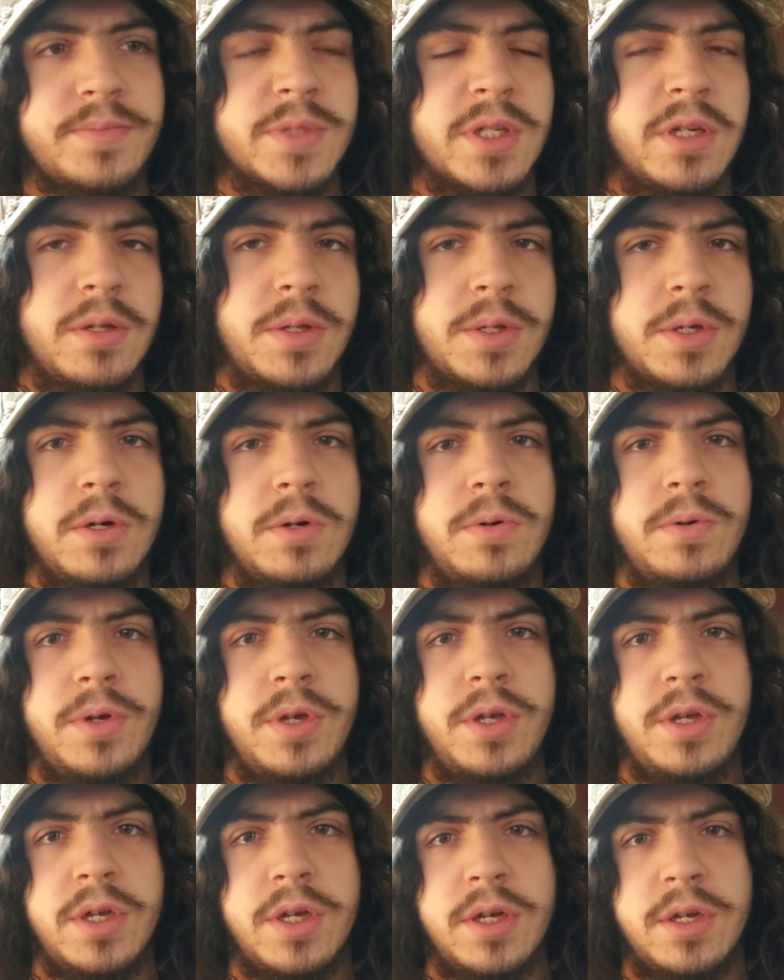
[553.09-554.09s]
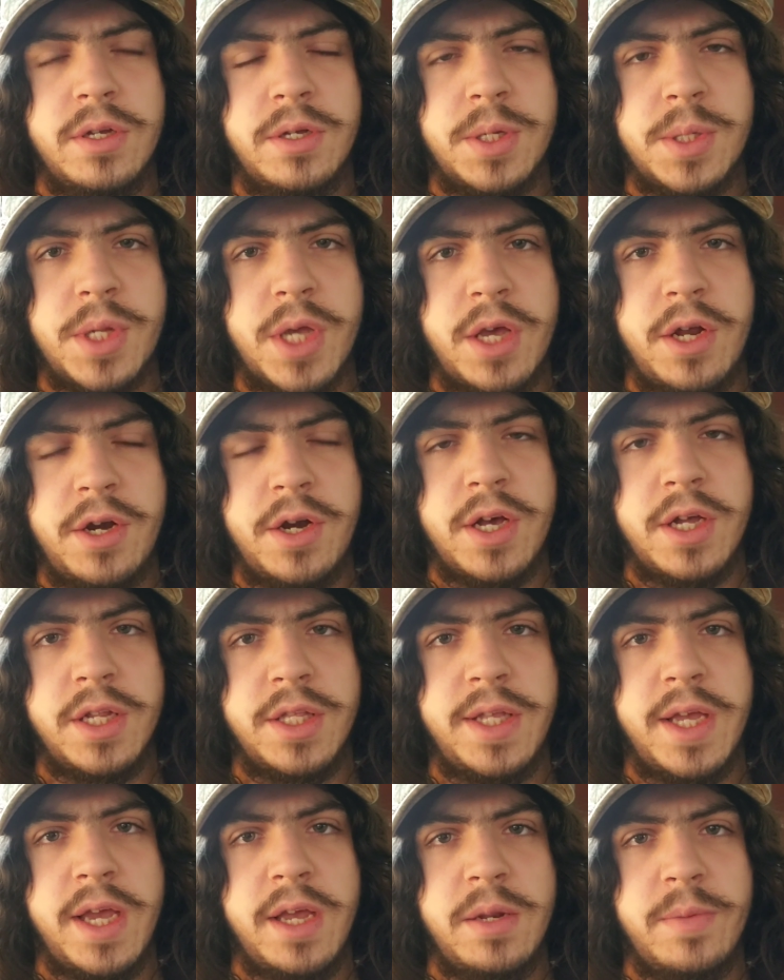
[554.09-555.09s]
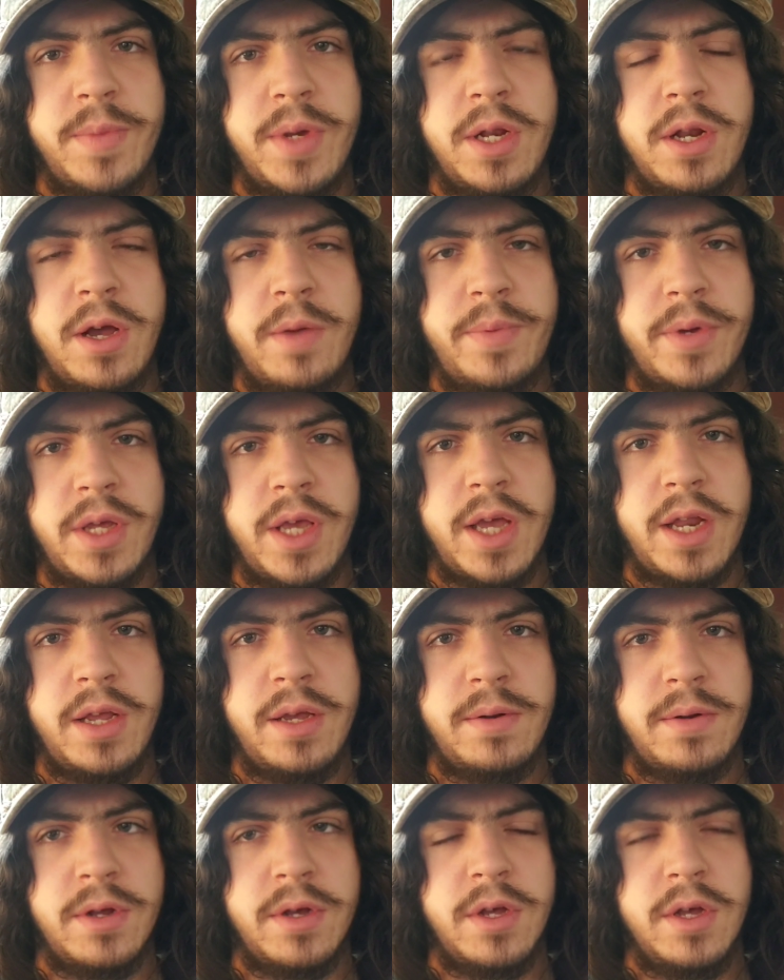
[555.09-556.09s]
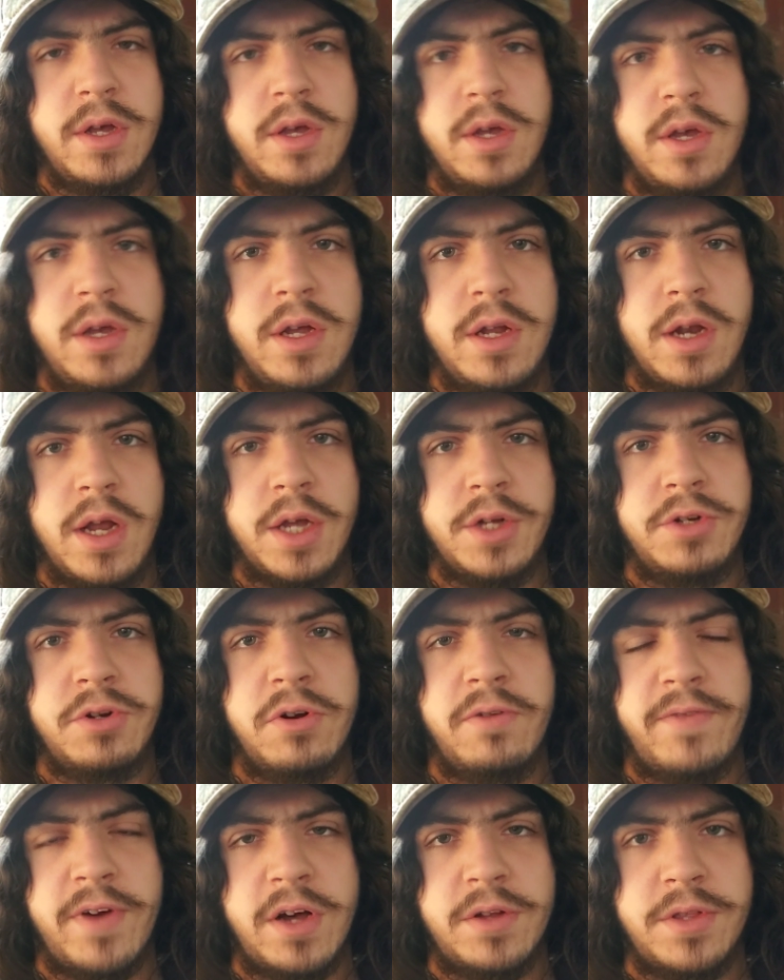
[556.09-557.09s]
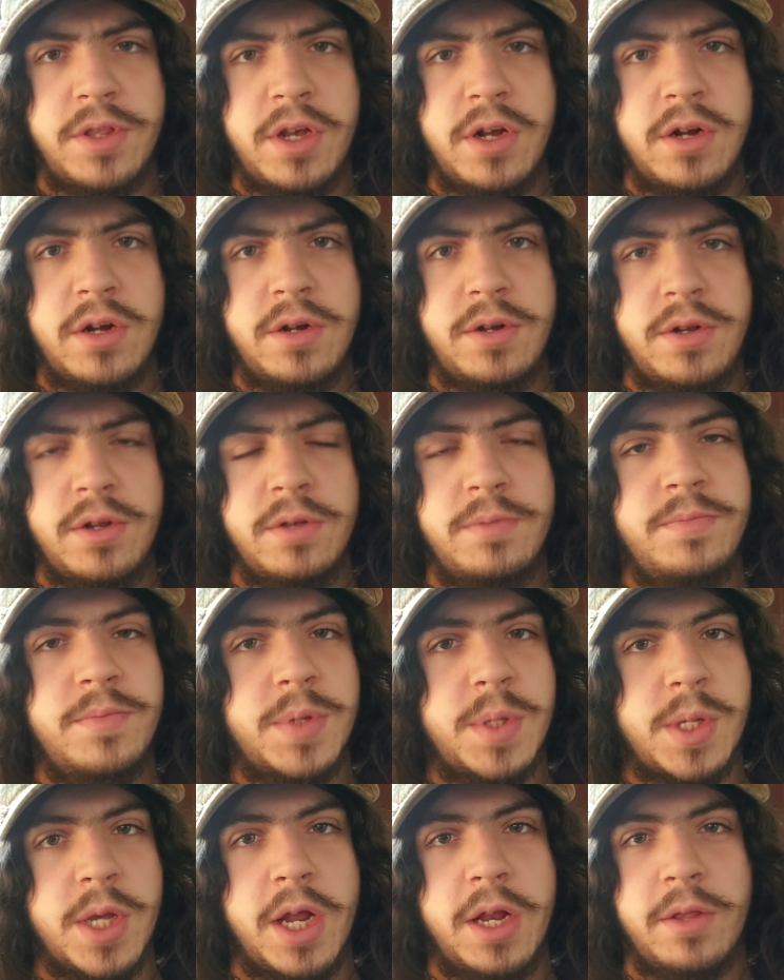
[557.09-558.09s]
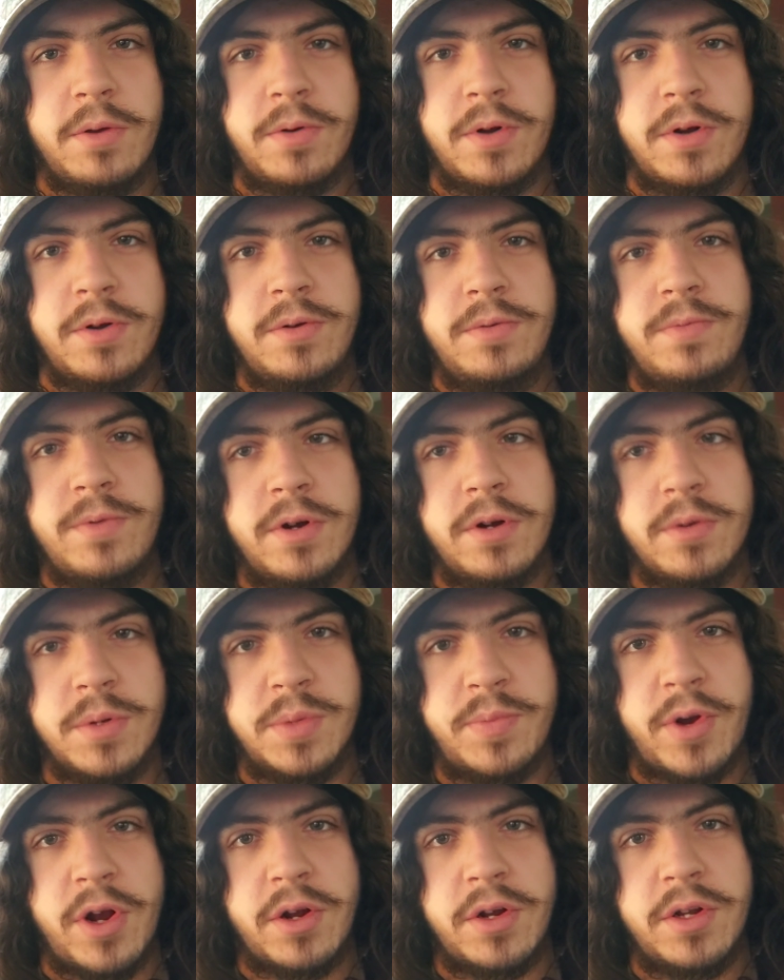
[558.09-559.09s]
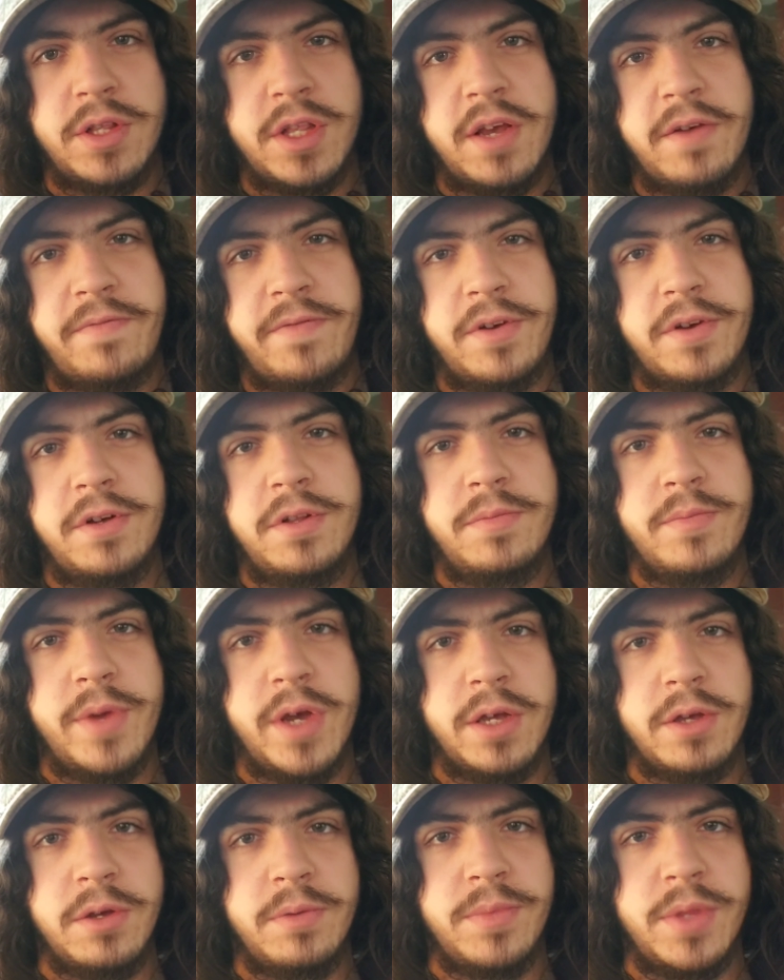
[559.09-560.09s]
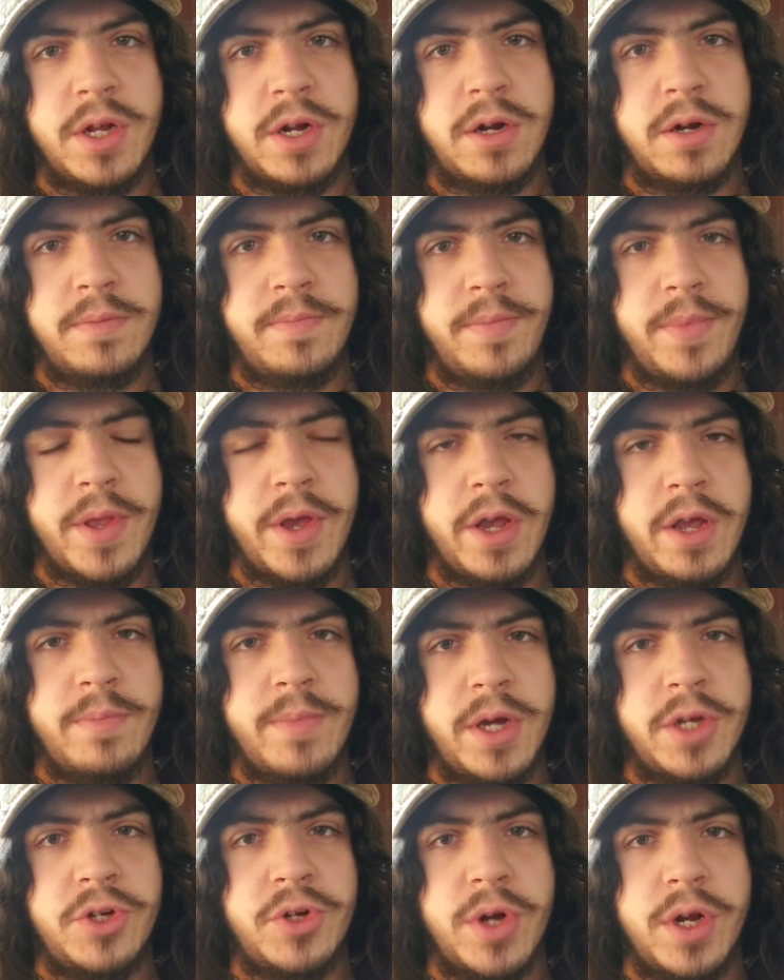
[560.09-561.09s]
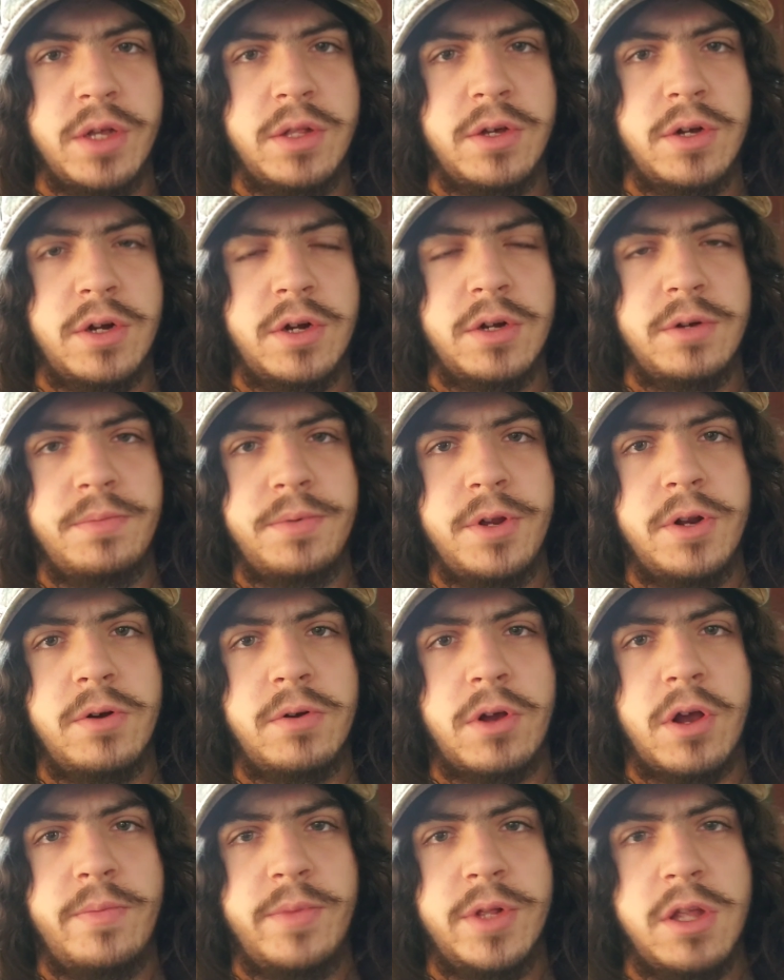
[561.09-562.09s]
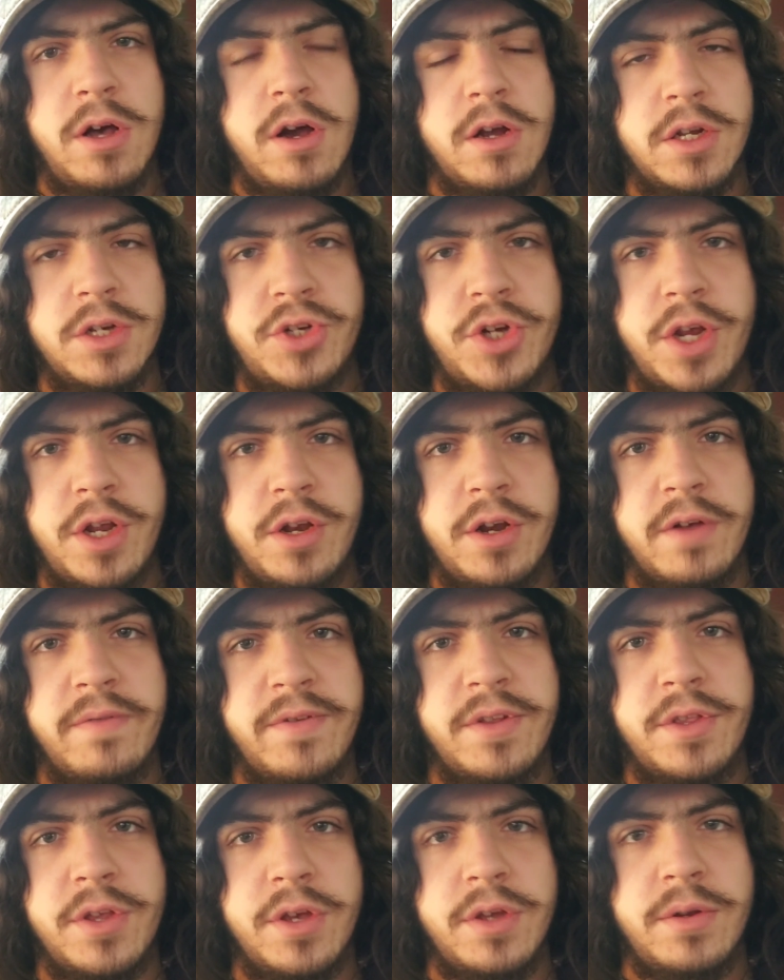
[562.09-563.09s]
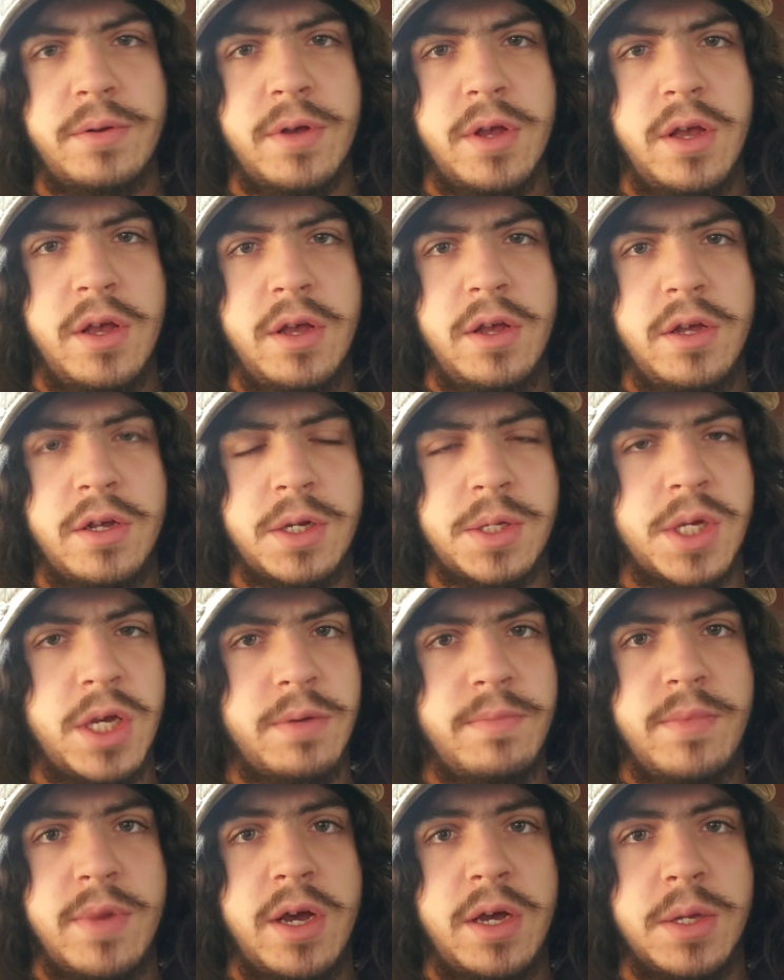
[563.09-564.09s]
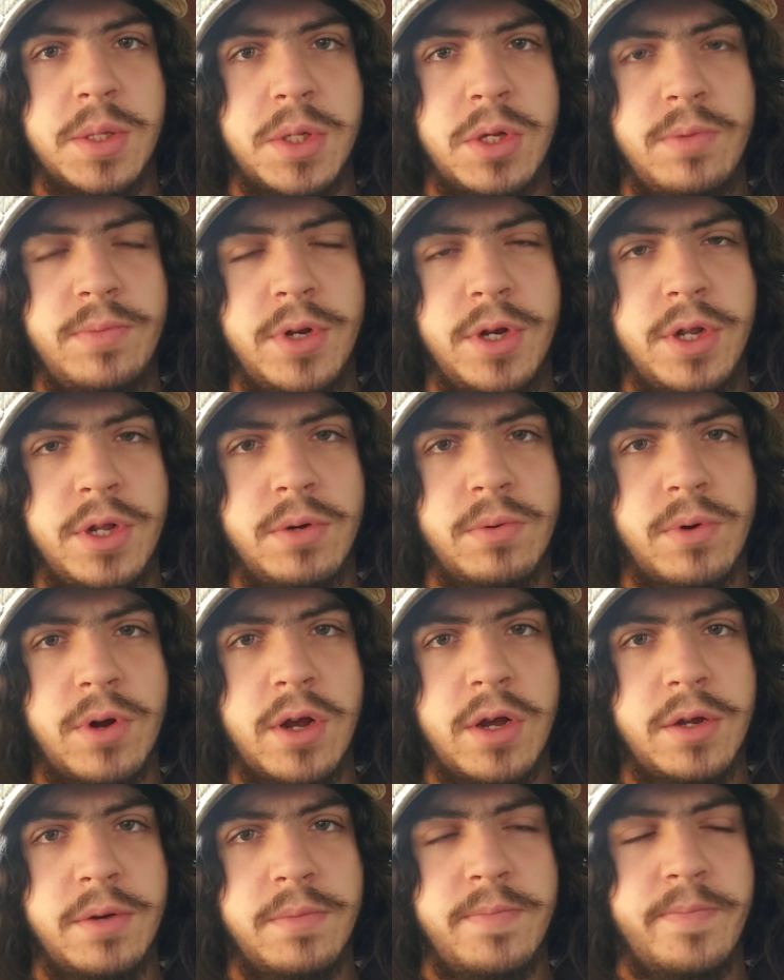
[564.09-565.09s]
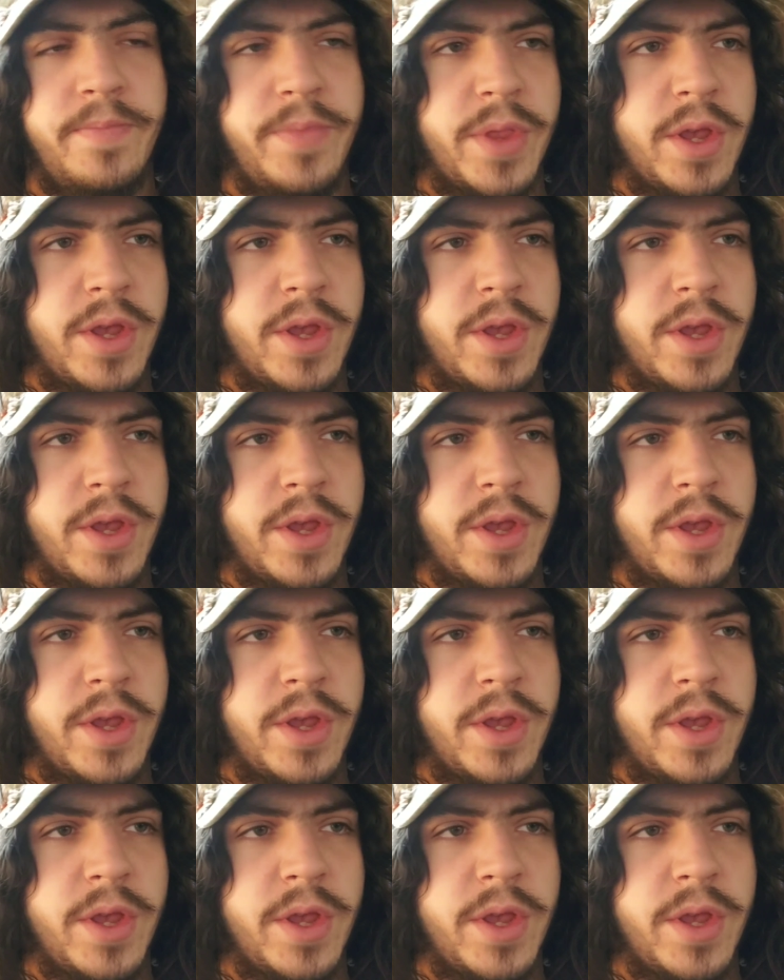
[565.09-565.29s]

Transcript: So we decided on a day to meet up and get it. And I drove out there to the side of the road where it was parked in that field, met him there. I had my trailer and, come along and chain and everything, because I assumed it didn't run.